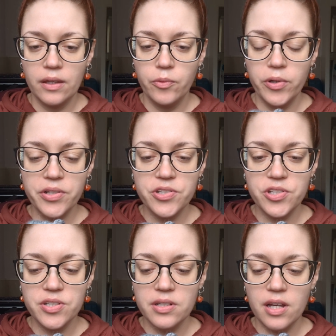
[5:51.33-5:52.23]

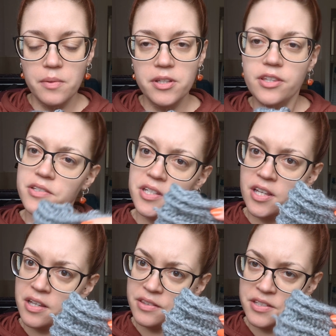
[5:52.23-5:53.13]
Which, I mean, this
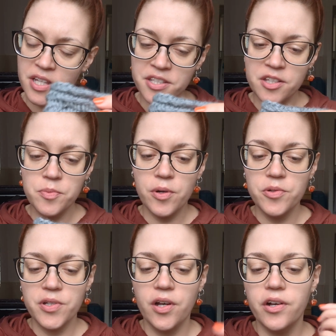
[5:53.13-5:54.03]
has its
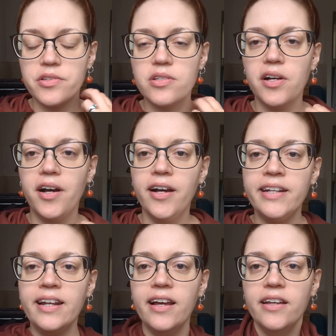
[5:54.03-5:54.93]
pros and cons.
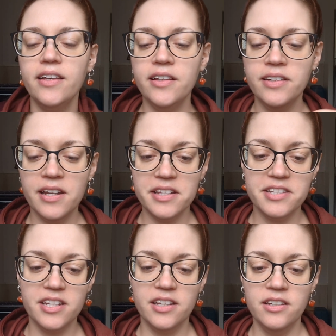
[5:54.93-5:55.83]
Unlike a
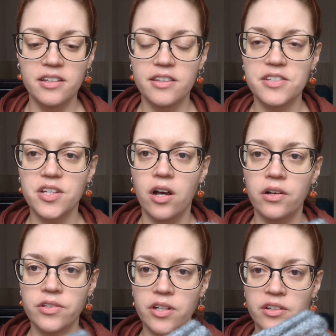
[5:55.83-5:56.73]
knitting, this
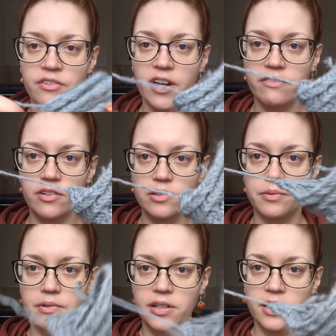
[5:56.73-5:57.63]
can't unravel.
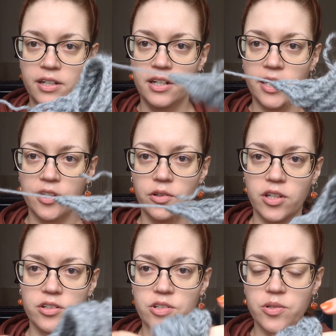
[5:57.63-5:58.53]
Like, you
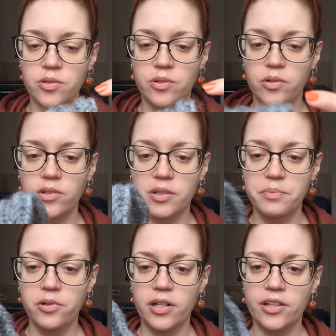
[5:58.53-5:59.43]
can do all the
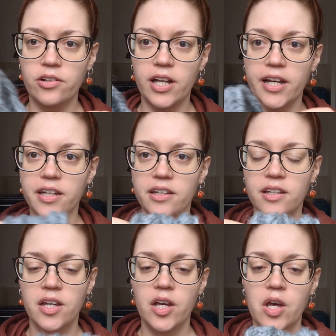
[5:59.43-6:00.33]
pulling you like,
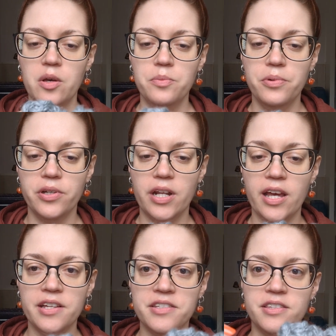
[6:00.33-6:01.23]
but
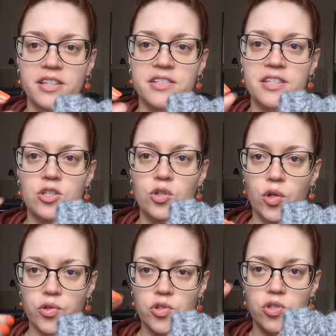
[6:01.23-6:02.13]
as this is
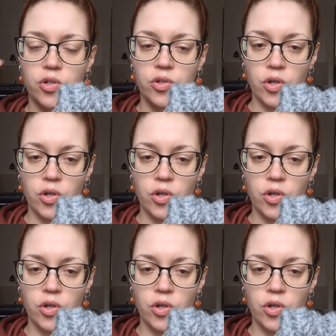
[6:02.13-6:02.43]
knots on